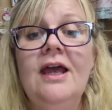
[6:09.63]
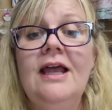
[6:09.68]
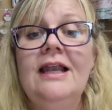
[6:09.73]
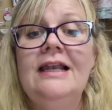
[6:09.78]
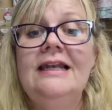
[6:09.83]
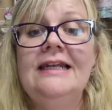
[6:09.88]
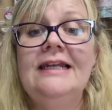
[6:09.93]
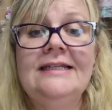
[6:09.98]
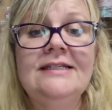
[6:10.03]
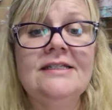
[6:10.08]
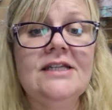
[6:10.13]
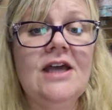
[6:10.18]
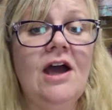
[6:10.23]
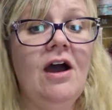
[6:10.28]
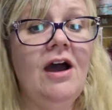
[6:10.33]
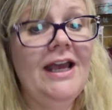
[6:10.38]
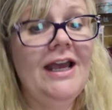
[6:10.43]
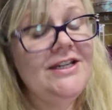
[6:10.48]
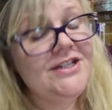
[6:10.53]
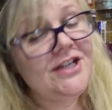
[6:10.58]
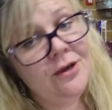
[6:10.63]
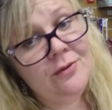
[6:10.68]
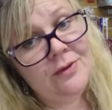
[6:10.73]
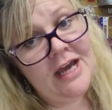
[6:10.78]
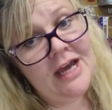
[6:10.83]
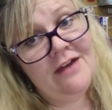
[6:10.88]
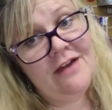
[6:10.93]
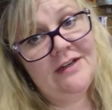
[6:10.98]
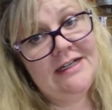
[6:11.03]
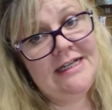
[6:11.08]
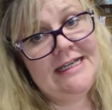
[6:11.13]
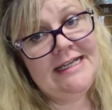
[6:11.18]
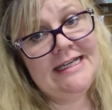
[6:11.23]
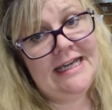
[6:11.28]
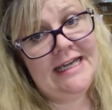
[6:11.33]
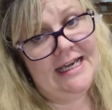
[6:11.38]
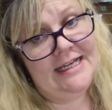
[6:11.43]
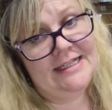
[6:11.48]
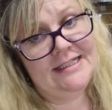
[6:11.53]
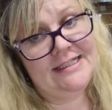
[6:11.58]
Linda, I don't have any
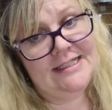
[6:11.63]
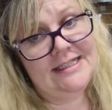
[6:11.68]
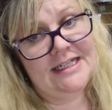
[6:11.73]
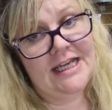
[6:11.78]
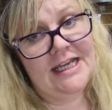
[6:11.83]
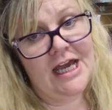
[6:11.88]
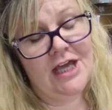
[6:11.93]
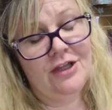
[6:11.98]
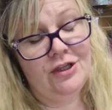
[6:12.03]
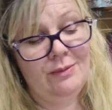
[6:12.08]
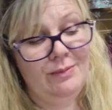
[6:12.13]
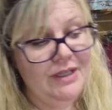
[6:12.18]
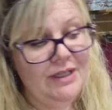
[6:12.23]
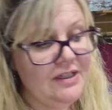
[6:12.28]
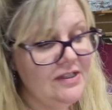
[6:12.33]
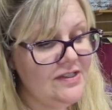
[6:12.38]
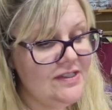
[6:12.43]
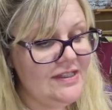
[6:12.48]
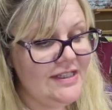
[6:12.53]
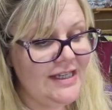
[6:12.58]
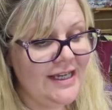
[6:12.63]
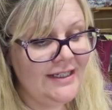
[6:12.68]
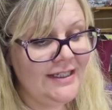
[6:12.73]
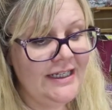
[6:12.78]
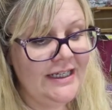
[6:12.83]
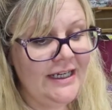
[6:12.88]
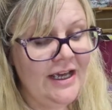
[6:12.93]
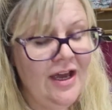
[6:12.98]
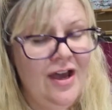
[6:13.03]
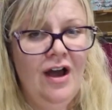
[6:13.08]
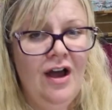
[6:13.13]
kits together because sadly